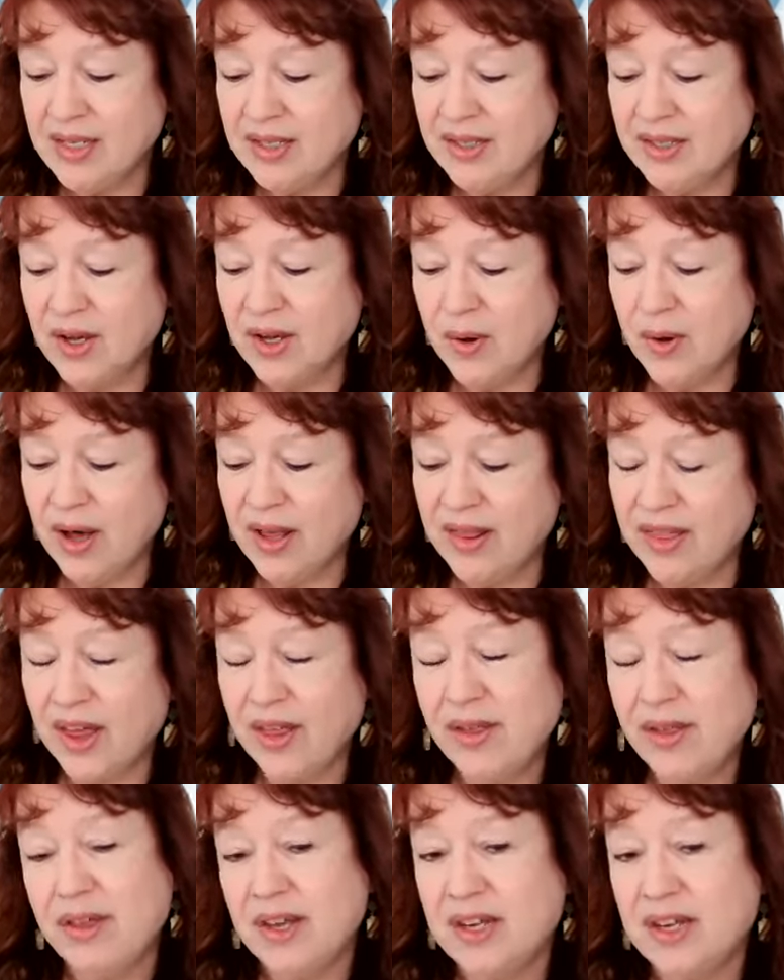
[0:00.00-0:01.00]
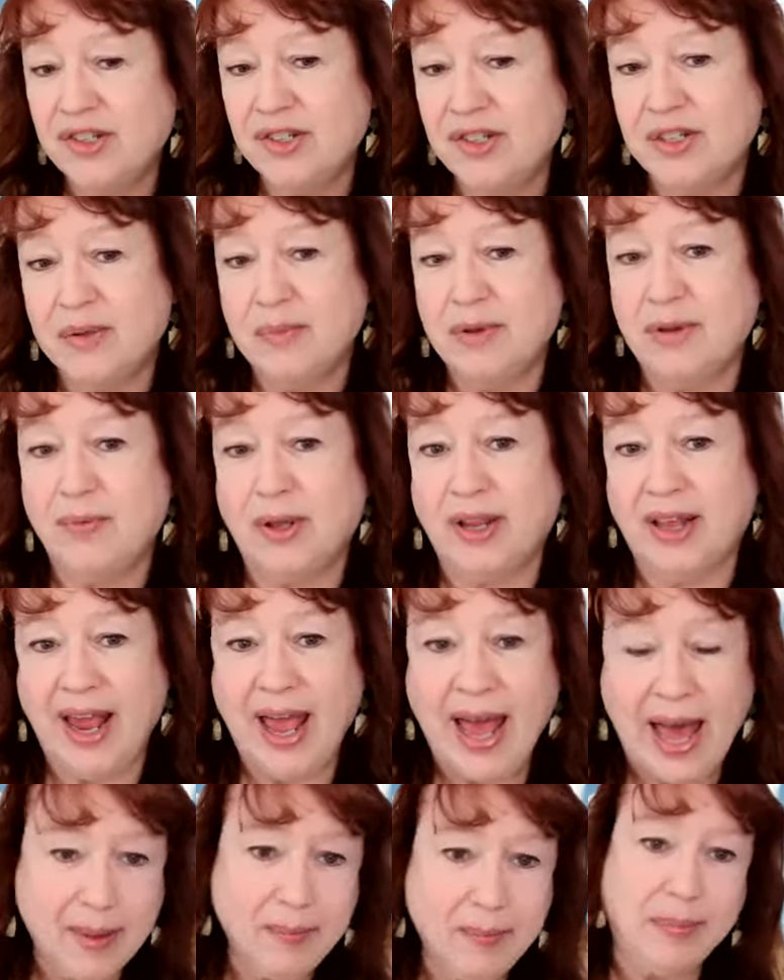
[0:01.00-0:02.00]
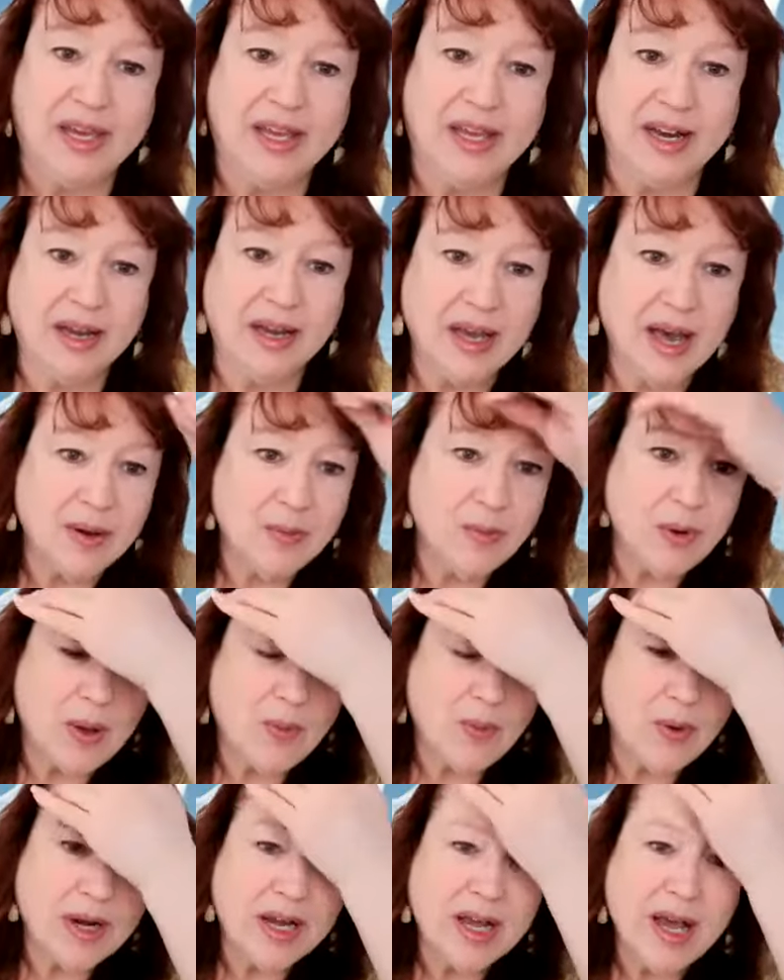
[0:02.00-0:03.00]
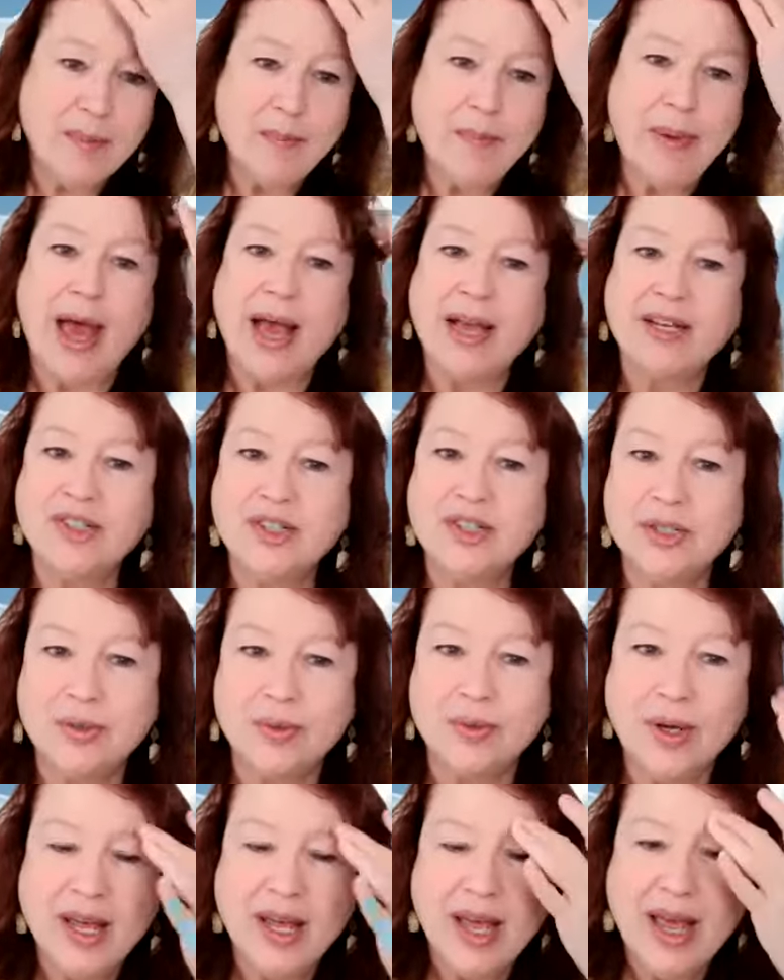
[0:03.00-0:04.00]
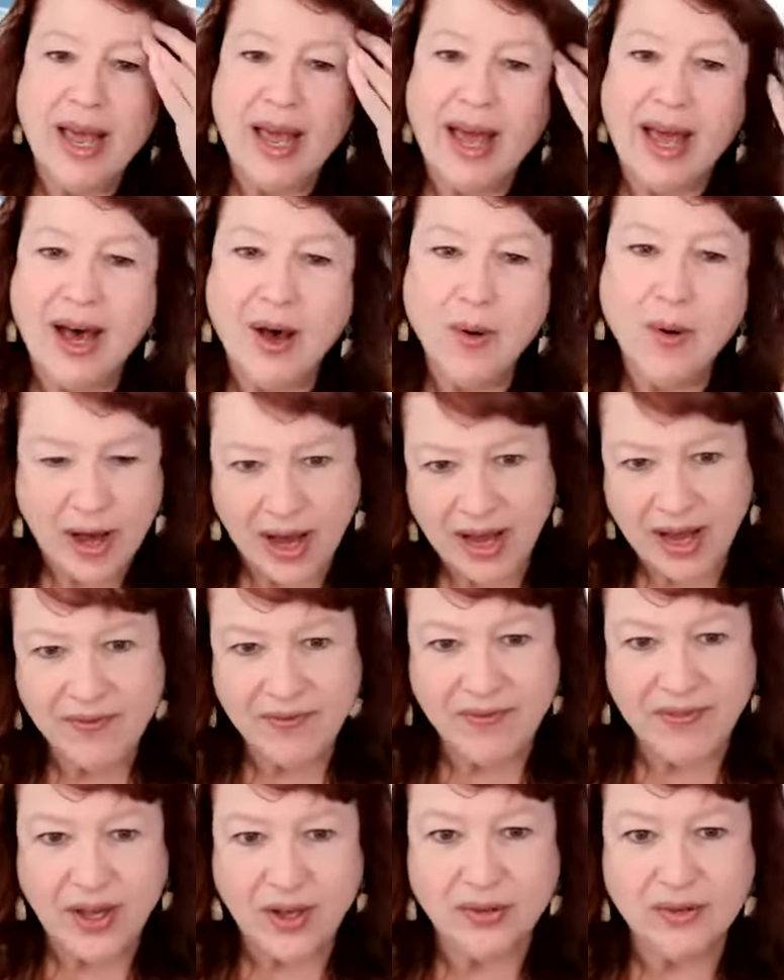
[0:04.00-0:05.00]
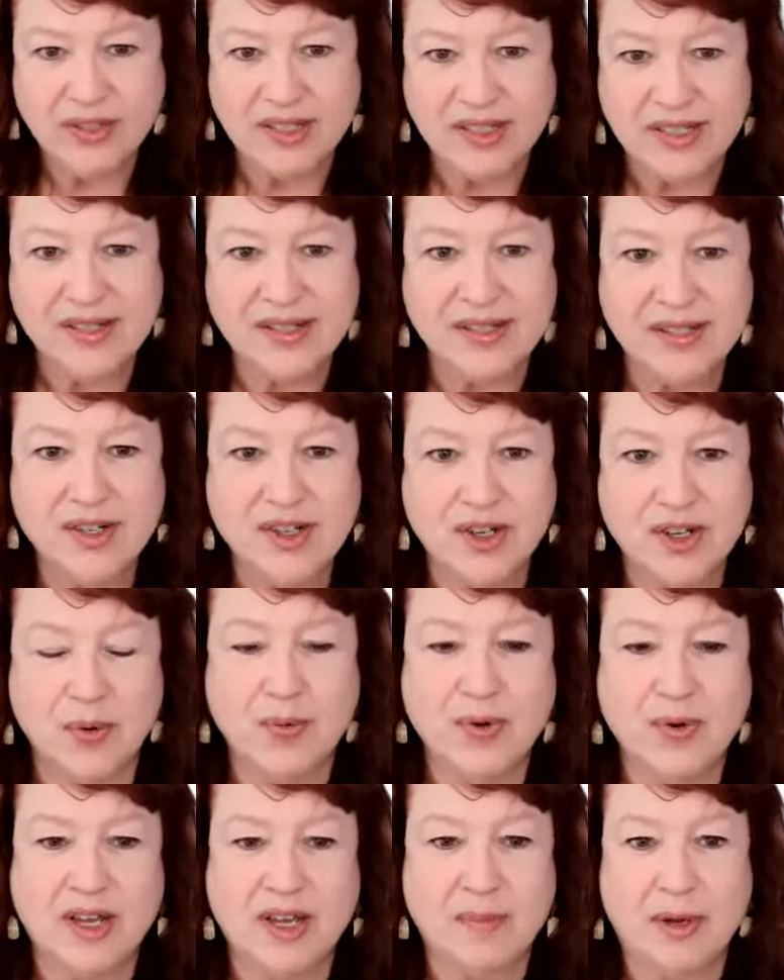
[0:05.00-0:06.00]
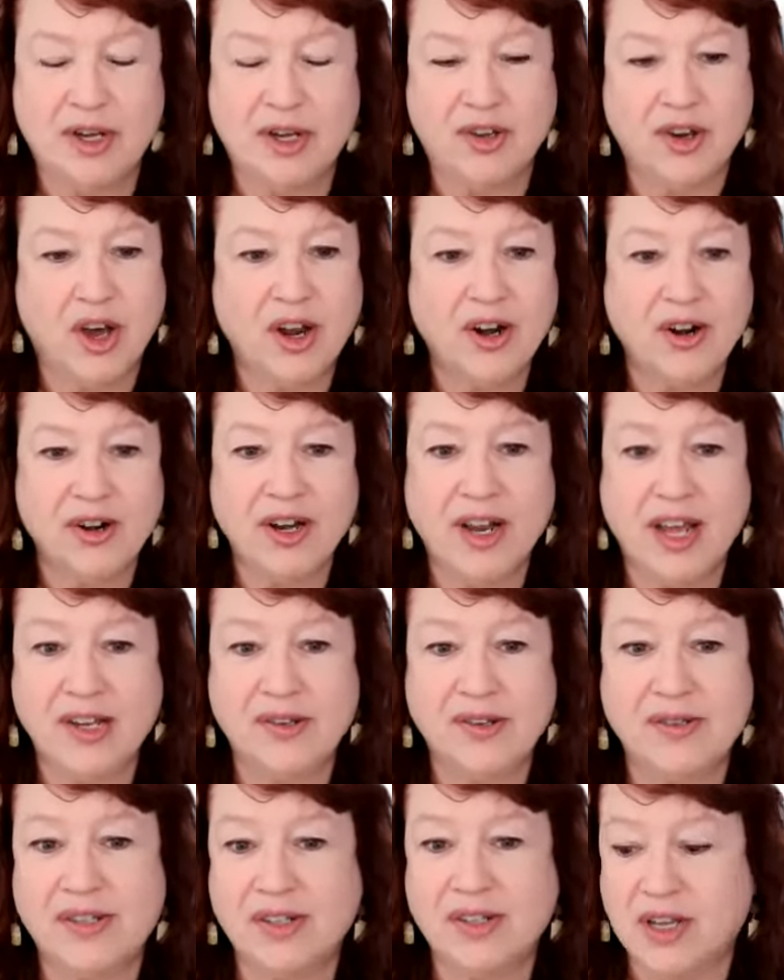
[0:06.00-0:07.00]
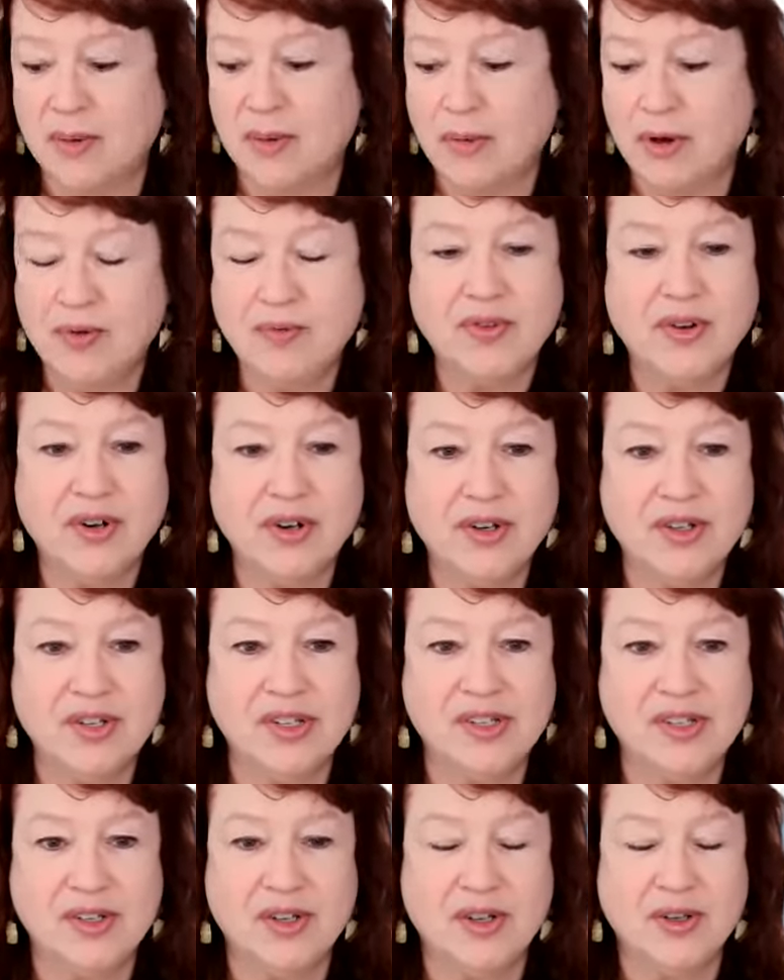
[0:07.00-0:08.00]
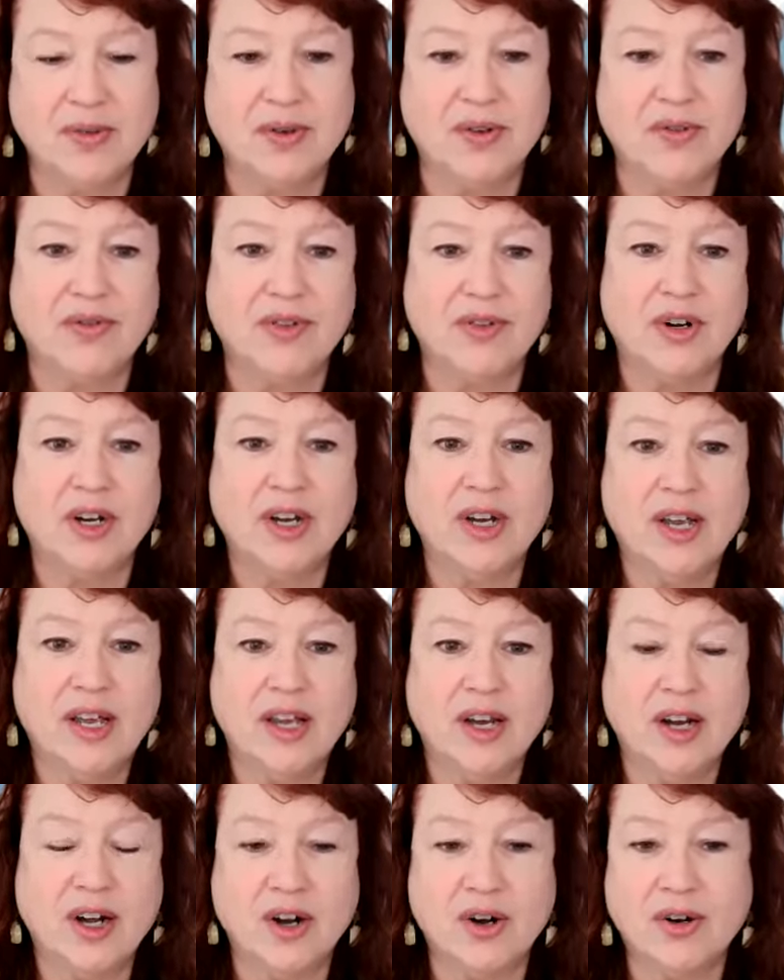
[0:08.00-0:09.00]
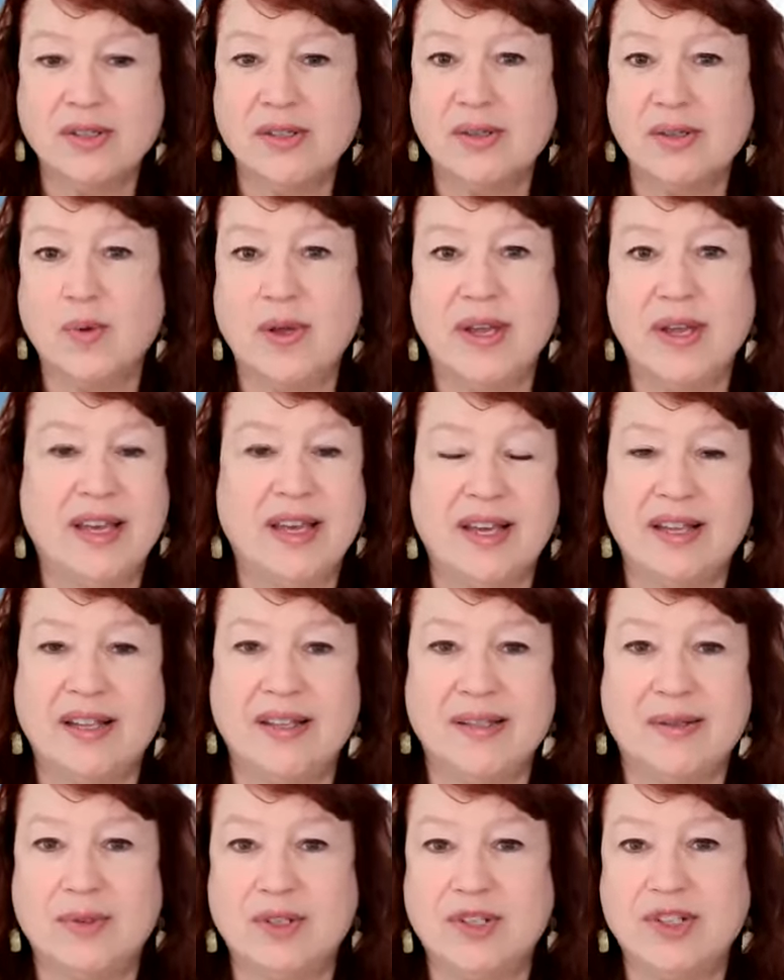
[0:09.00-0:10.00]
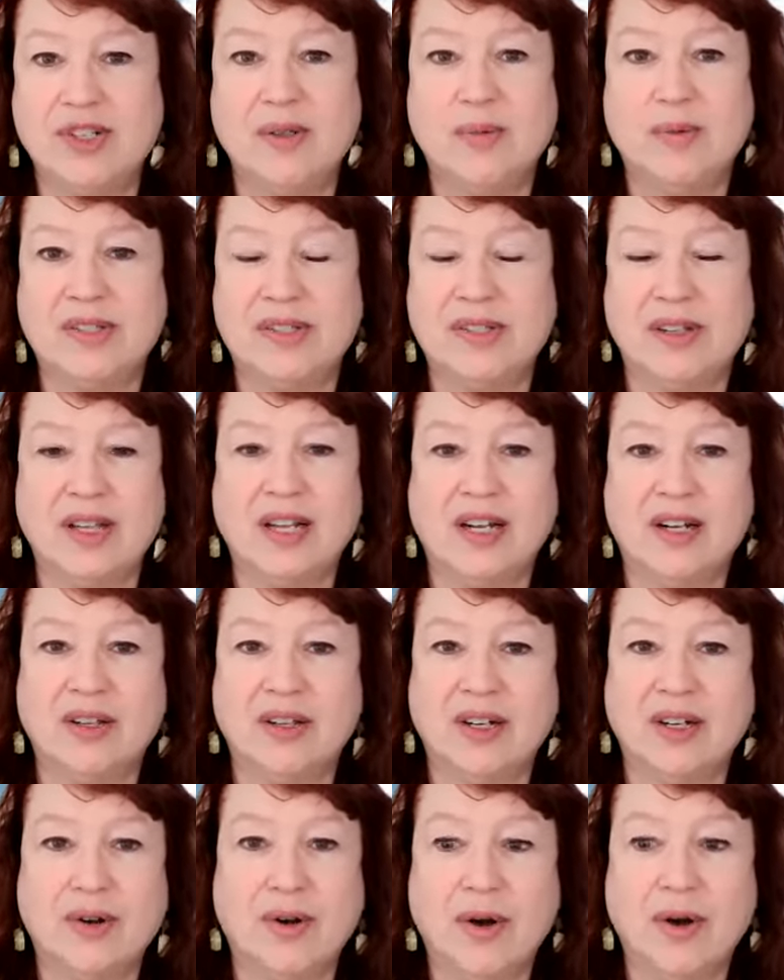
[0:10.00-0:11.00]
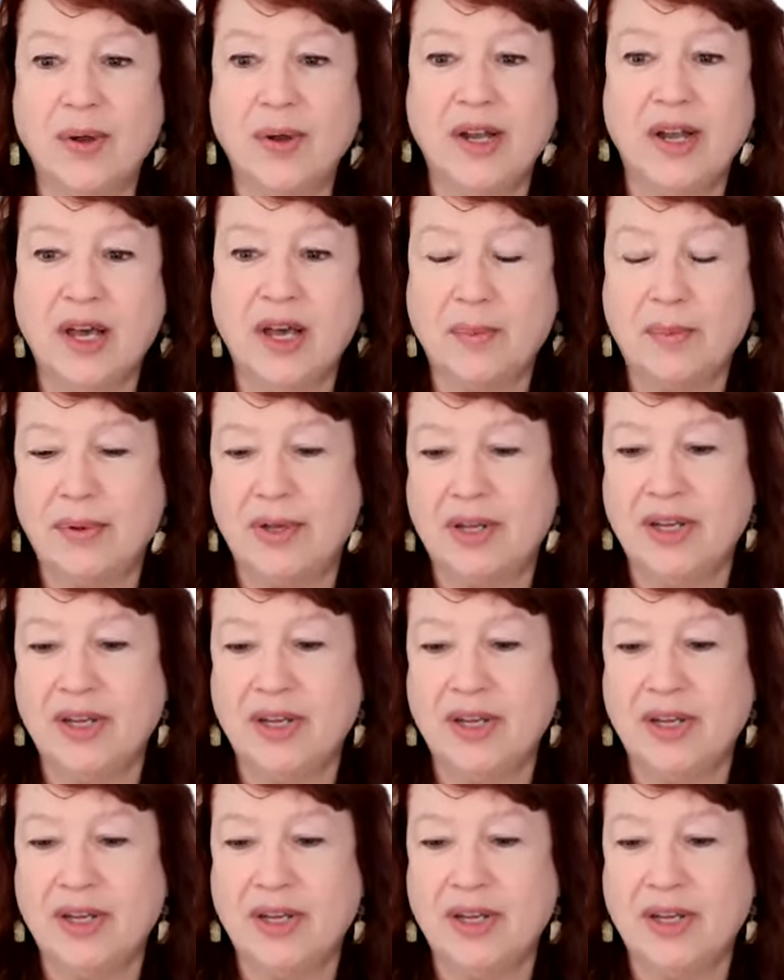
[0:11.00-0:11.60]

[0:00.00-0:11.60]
So the other thing is you can be really happy. And I want to come back to how I felt in Sedona. My daughter and I used to come over to Sedona for girls' weekends when she was little and growing up.